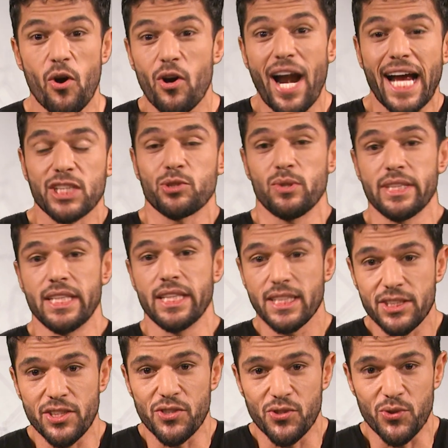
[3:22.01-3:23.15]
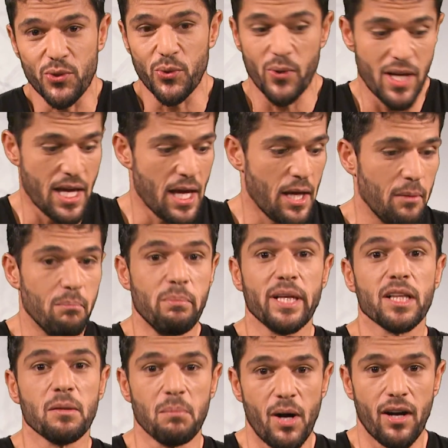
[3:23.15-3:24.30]
or actually listen to
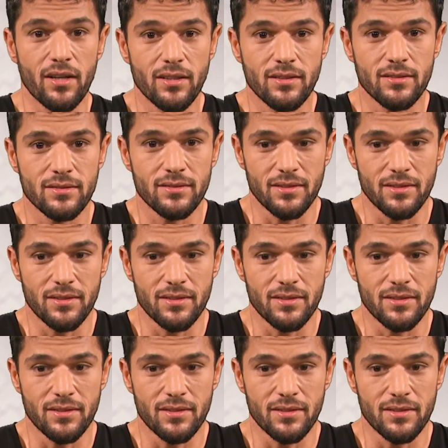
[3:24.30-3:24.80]
Bill Maher,